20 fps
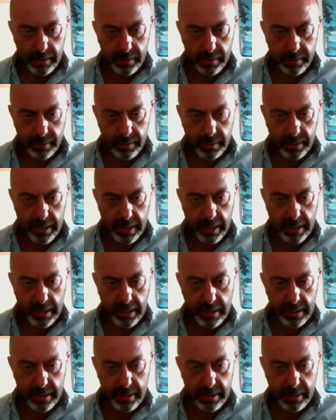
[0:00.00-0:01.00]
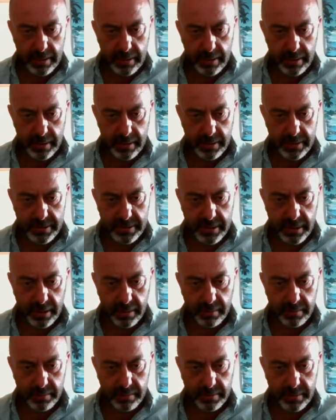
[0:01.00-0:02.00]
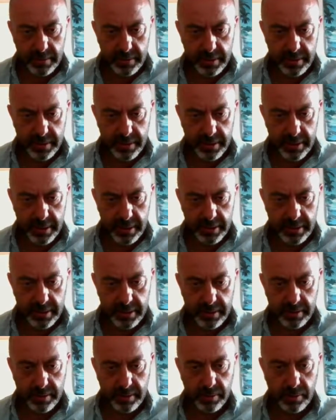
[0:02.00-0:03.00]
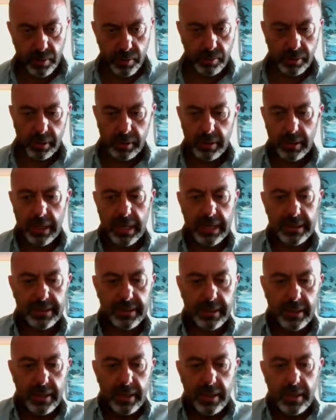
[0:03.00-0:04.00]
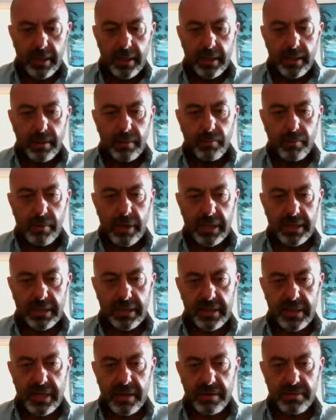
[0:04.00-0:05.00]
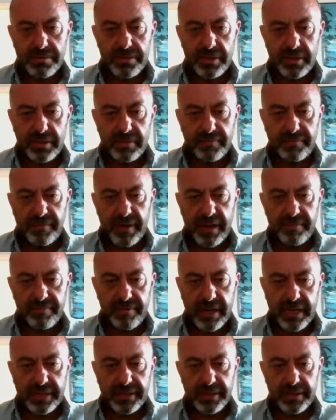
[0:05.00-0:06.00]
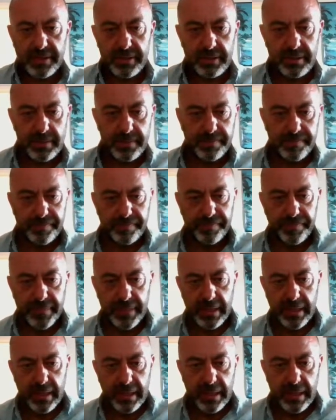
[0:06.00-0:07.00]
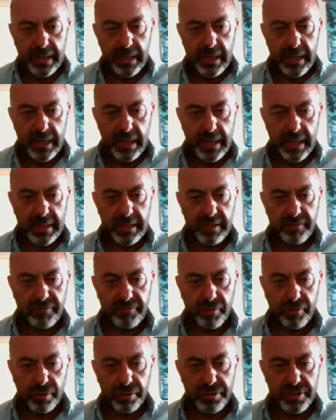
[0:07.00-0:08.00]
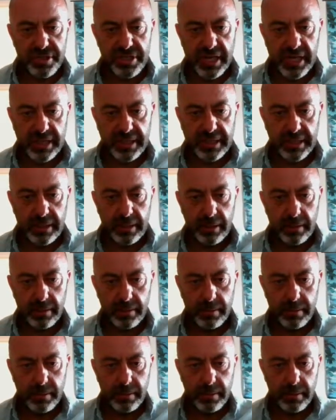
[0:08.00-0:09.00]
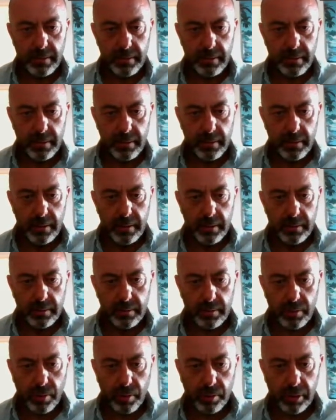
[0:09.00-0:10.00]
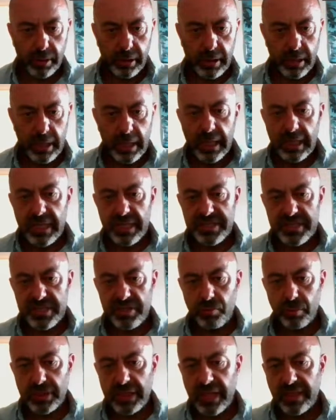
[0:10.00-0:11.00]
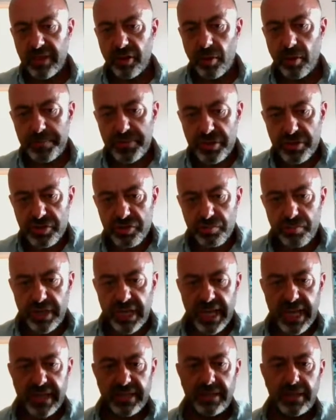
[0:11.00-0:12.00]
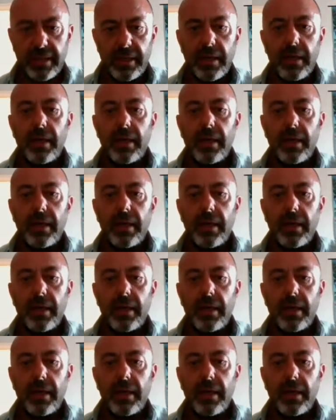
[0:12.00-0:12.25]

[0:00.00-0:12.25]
okay, the second, the third toggle at 1500, and the fourth channel toggle. Let's see what other options we had.